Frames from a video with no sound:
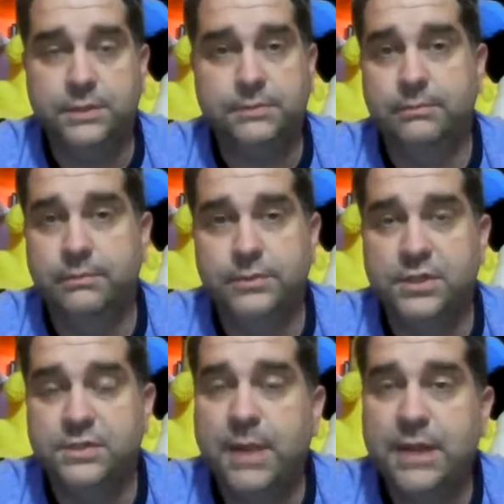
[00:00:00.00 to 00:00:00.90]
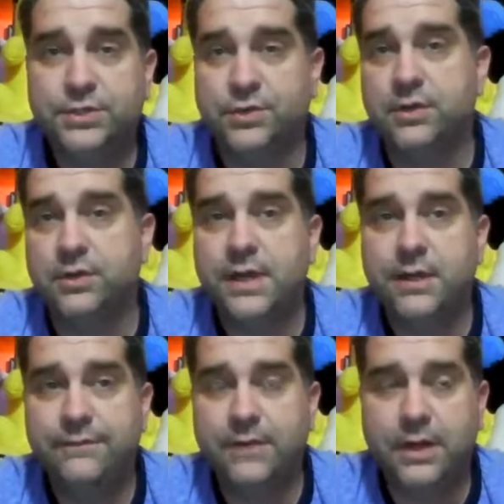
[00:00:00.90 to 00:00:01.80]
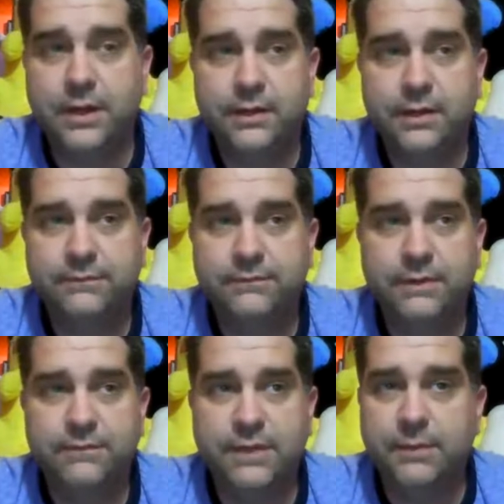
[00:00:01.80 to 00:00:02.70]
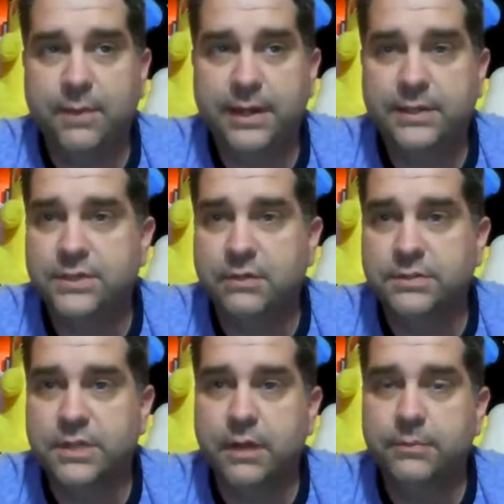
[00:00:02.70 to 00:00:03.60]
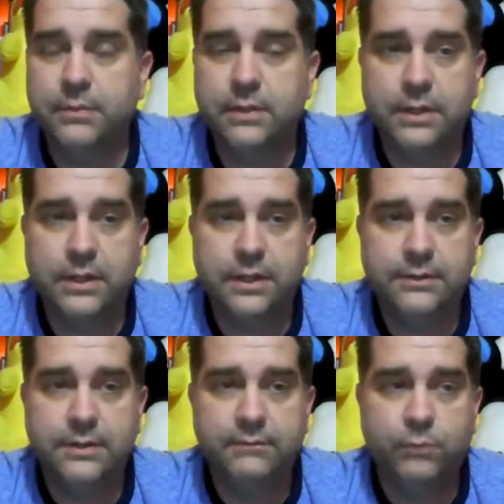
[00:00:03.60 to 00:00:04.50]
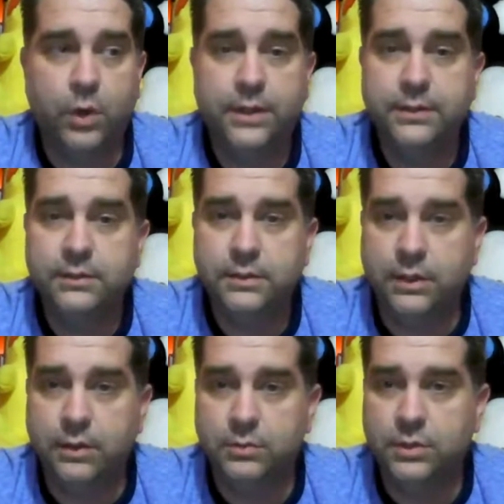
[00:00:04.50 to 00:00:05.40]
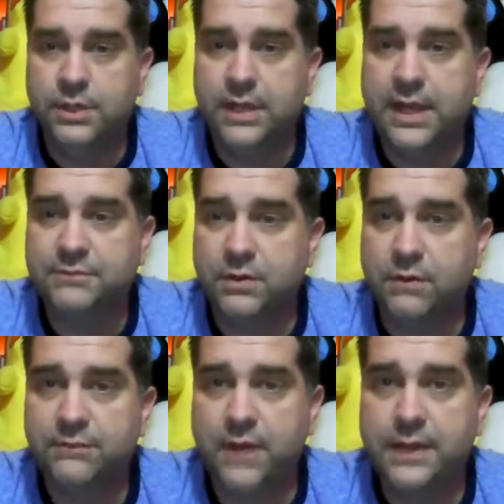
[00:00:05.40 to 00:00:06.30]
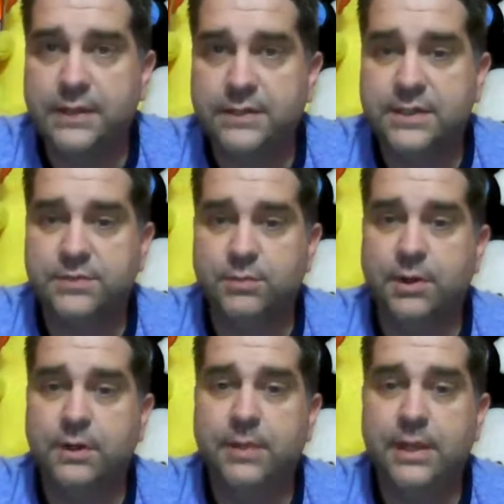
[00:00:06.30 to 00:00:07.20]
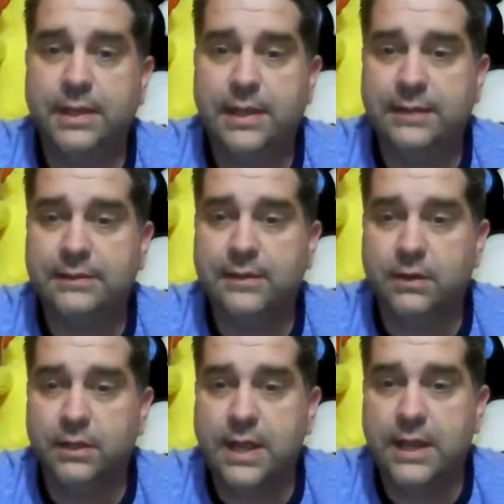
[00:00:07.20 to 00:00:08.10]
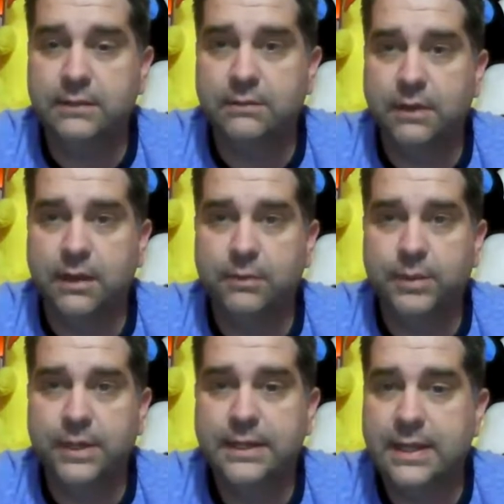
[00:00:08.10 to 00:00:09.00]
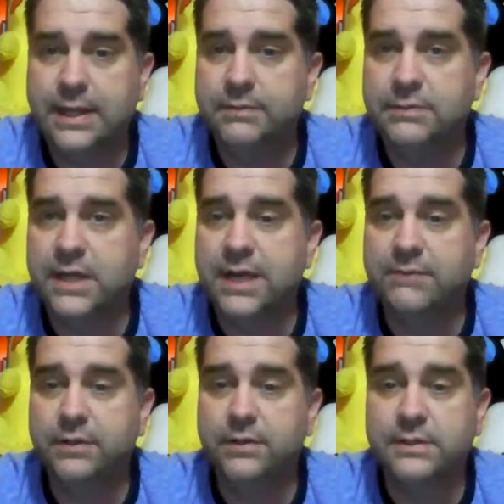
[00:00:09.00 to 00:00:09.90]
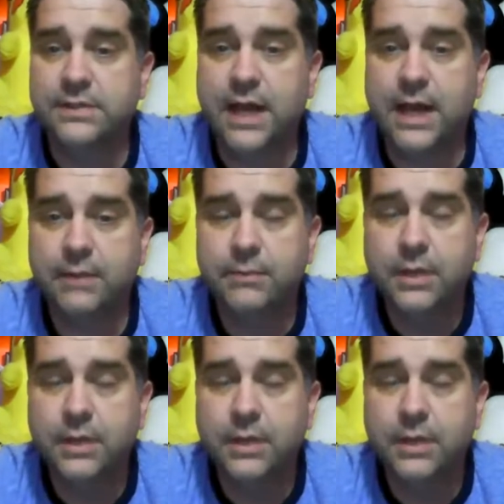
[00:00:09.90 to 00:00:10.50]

Just make sure that if anybody shows up, that one, you know, you're going to have to go find us, because we're going to be at the arcade playing games and having a good time.